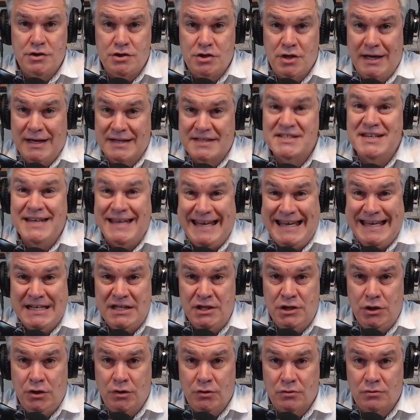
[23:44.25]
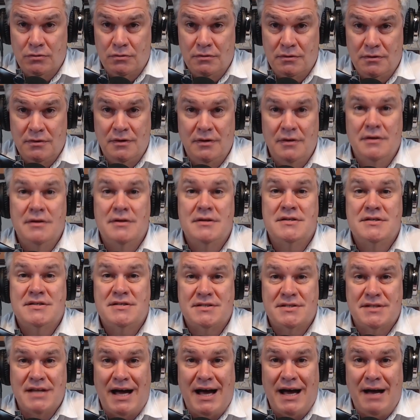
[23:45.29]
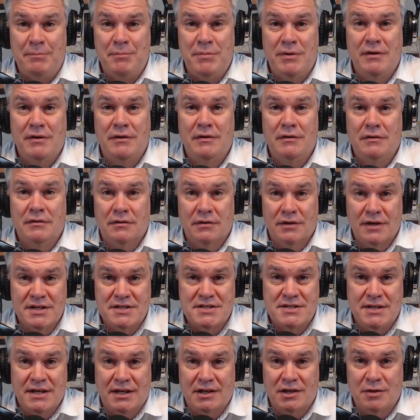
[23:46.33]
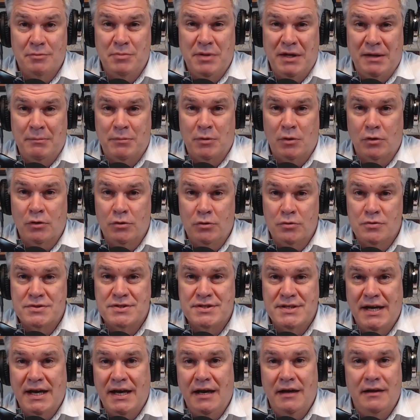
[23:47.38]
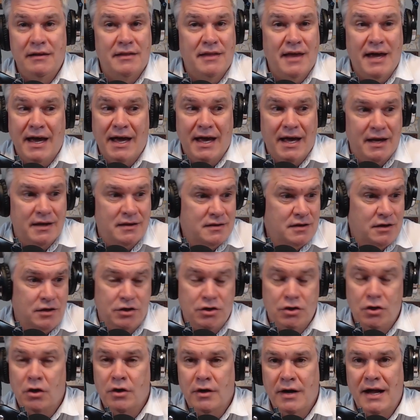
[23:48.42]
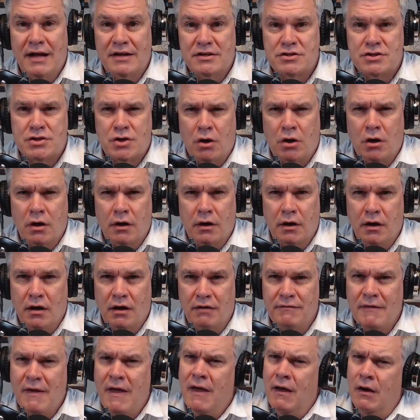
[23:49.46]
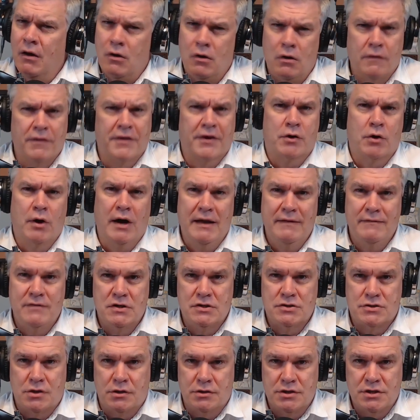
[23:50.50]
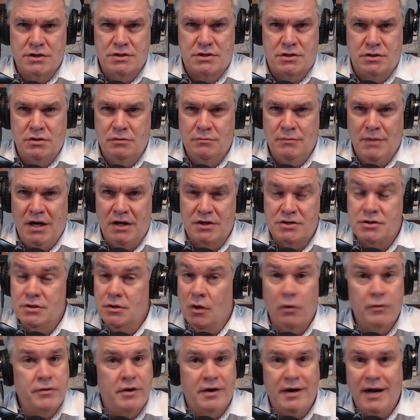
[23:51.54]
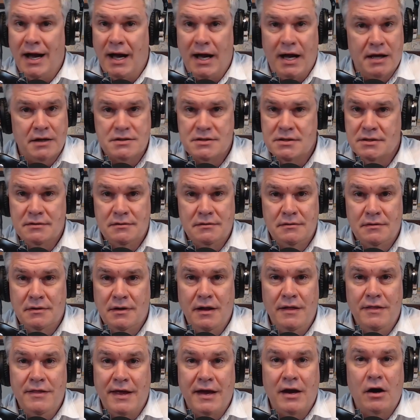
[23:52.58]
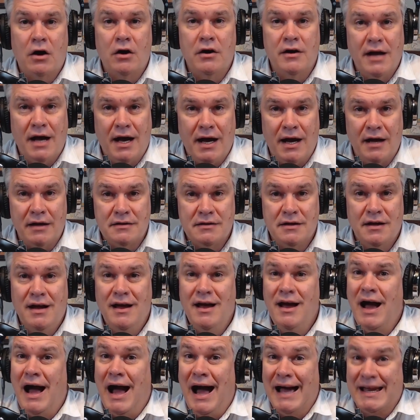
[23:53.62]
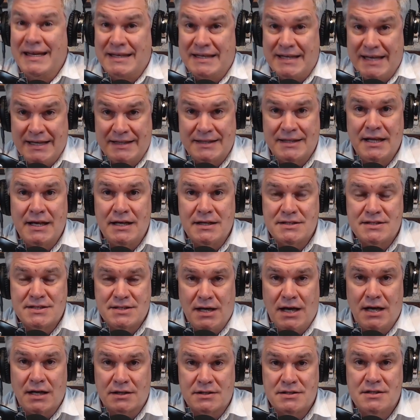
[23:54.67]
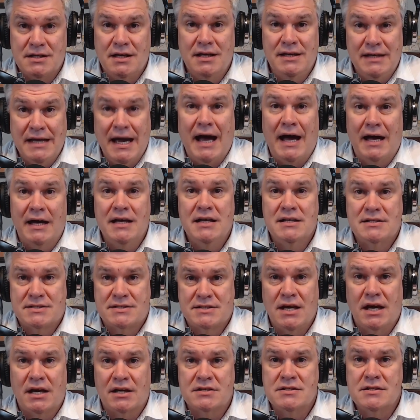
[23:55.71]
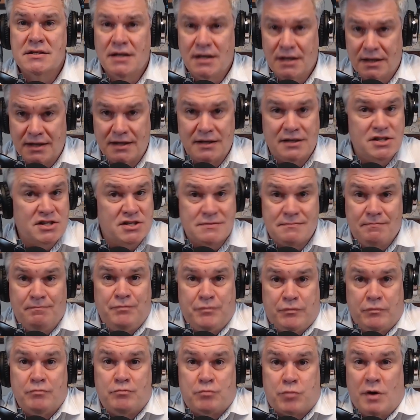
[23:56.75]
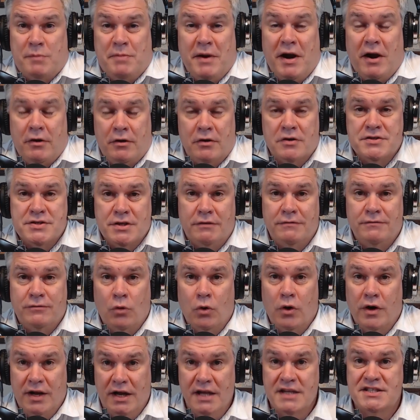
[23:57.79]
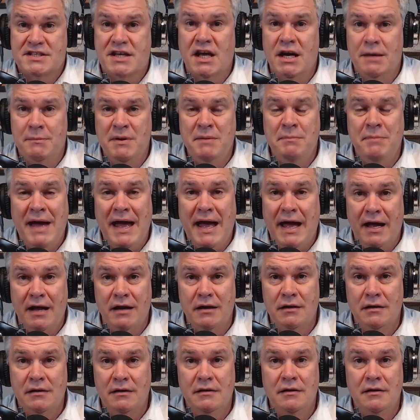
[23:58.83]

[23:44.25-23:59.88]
It's in you. Stop listening to people who say that you're not strong enough. Oh, the cravings are just too much. No, they're not. They are not. I get that it sucks. Yeah, it sucks. Just prepare yourself for it. It's going to be bad.